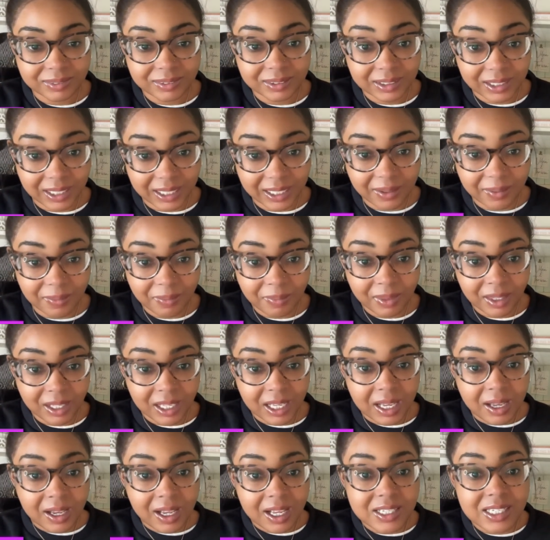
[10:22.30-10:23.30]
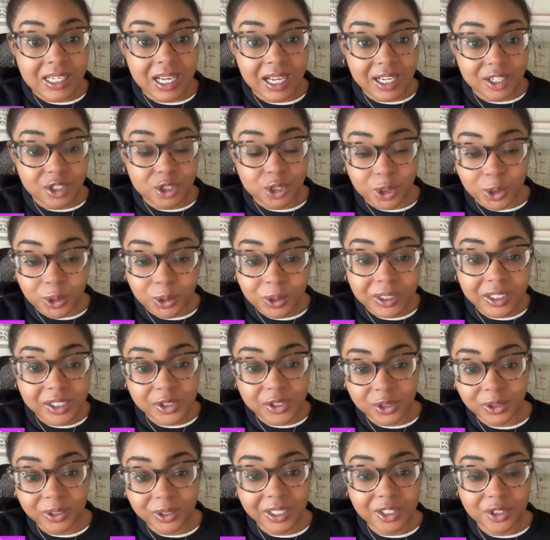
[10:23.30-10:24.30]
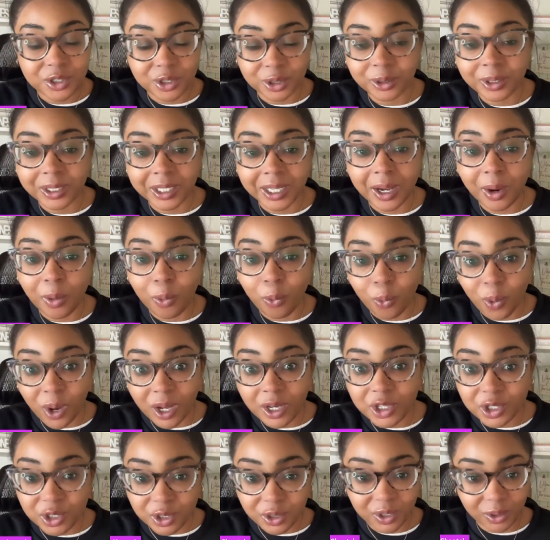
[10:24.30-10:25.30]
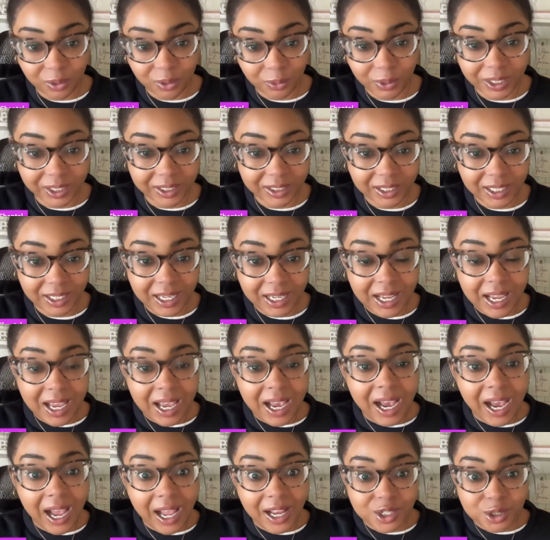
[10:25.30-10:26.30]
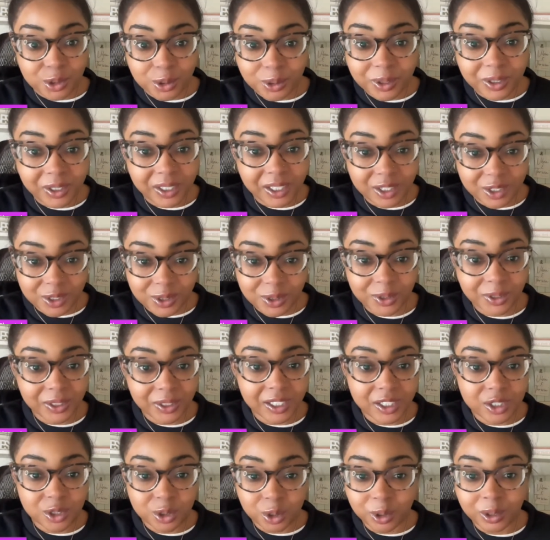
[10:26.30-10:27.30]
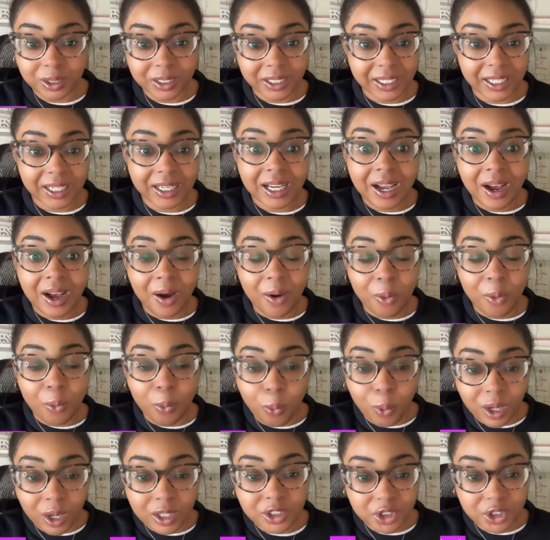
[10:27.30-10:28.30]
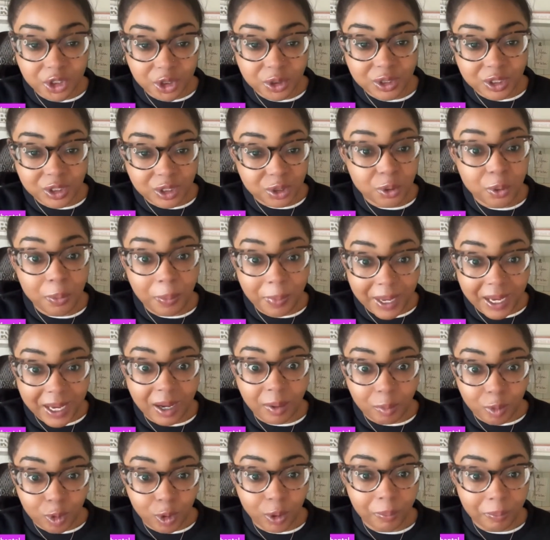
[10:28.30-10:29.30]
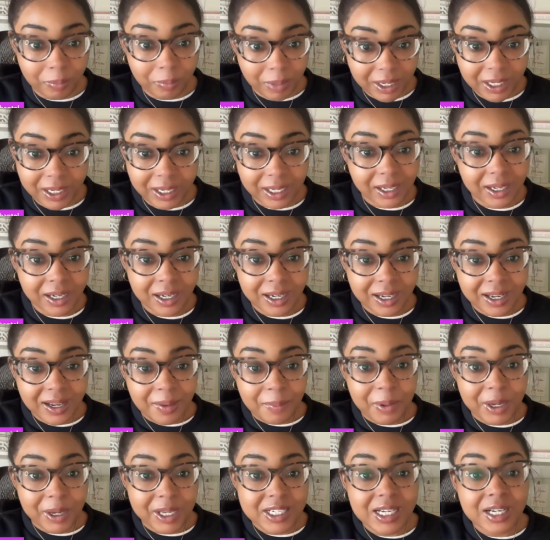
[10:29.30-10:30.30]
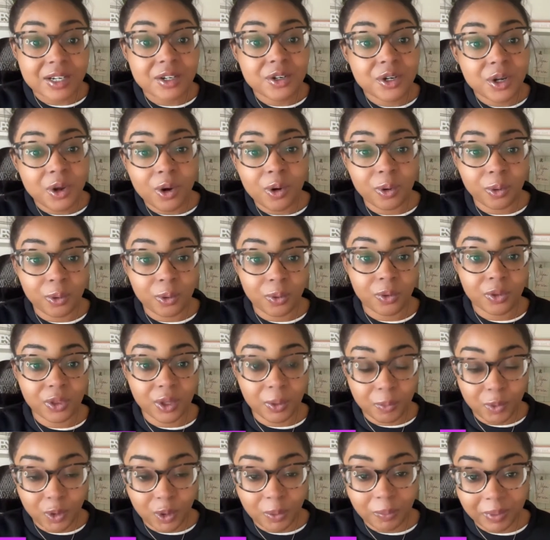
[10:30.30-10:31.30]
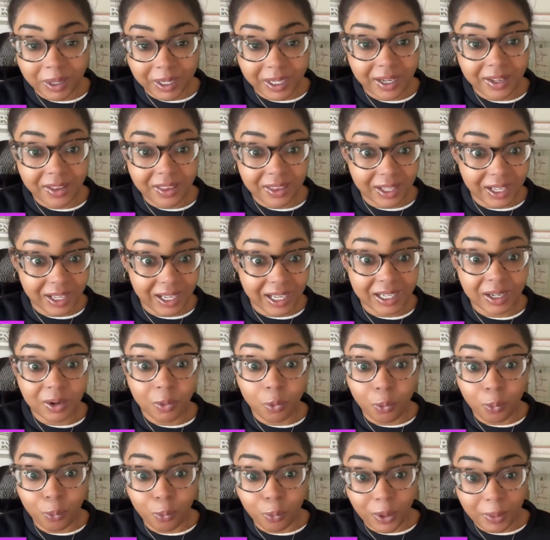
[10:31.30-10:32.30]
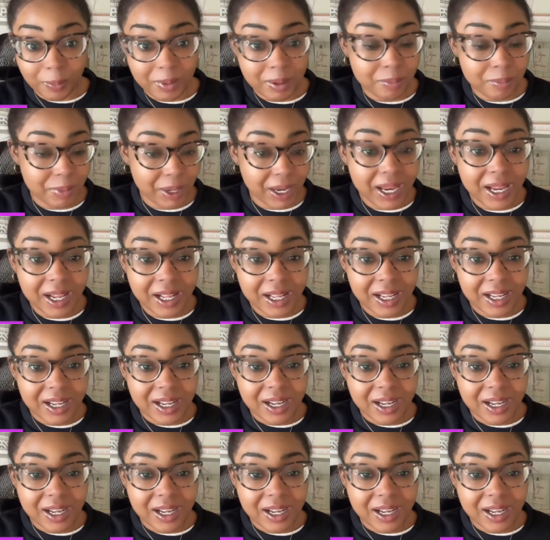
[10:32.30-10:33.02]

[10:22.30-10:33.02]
Okay? Because I truly, truly, truly want you to win. I truly, truly, truly want you to make more money because I know the more money that women make,